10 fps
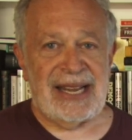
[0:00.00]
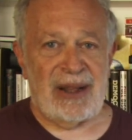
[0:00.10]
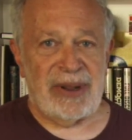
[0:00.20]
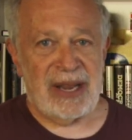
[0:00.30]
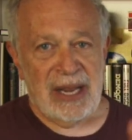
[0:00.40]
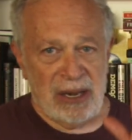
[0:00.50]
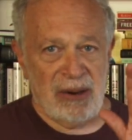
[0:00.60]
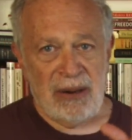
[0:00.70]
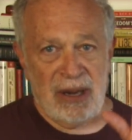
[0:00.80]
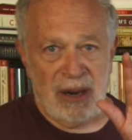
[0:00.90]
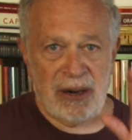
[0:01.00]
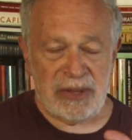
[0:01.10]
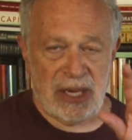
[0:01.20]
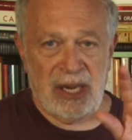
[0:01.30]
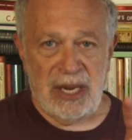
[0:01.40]
Now, here
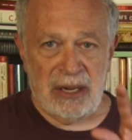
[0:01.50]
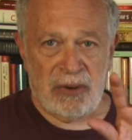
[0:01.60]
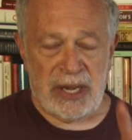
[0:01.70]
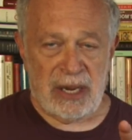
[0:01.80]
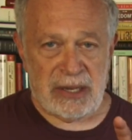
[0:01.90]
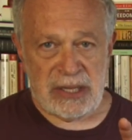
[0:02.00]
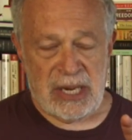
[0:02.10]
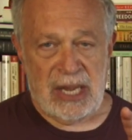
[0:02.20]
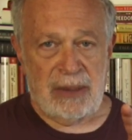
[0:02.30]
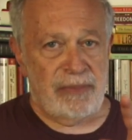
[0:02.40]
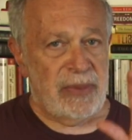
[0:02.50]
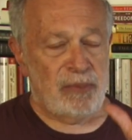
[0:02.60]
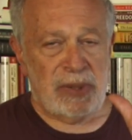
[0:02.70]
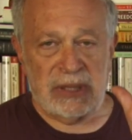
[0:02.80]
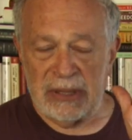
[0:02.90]
are the key ingredients.
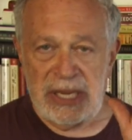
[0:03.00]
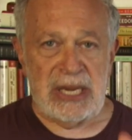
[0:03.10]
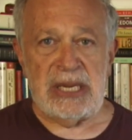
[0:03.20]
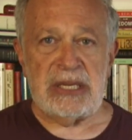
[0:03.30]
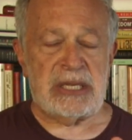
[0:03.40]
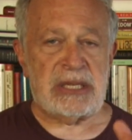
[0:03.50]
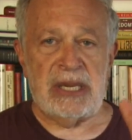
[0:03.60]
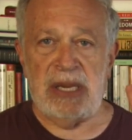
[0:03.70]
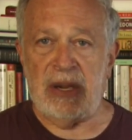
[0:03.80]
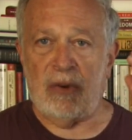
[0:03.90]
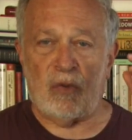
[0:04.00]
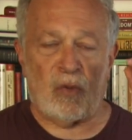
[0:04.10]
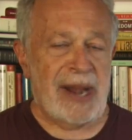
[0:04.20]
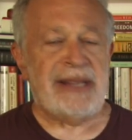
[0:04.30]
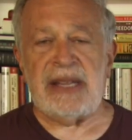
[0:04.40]
Please
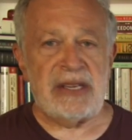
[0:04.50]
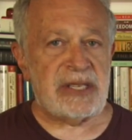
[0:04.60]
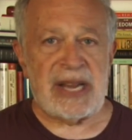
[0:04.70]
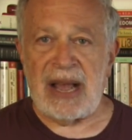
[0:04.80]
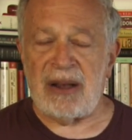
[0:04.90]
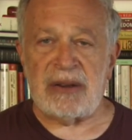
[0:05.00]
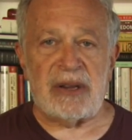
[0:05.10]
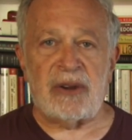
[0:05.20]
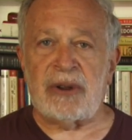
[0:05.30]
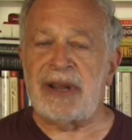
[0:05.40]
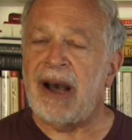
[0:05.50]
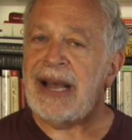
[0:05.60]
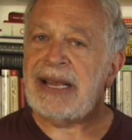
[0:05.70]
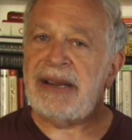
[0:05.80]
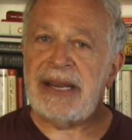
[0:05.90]
write these down. You're
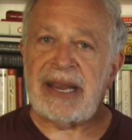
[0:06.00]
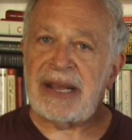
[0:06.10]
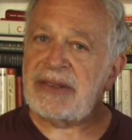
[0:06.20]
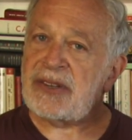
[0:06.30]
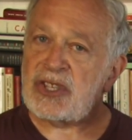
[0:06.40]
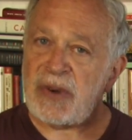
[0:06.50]
not going to get the